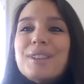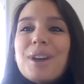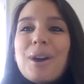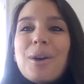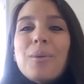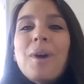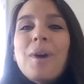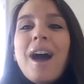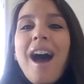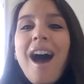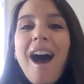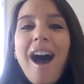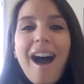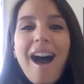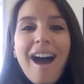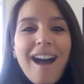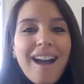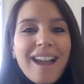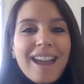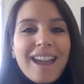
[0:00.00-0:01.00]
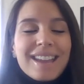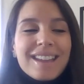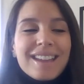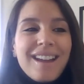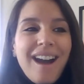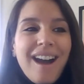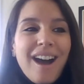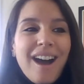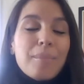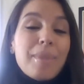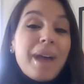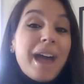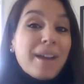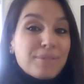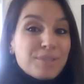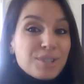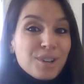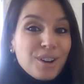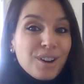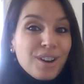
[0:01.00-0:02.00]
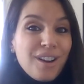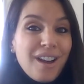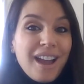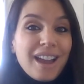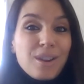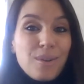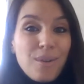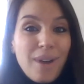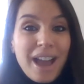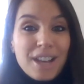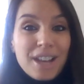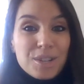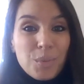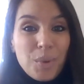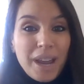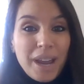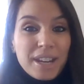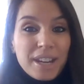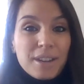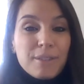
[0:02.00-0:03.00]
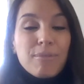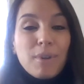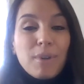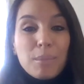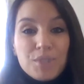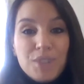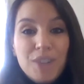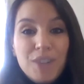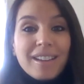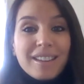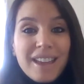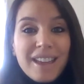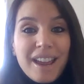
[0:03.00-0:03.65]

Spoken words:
So after I graduated from John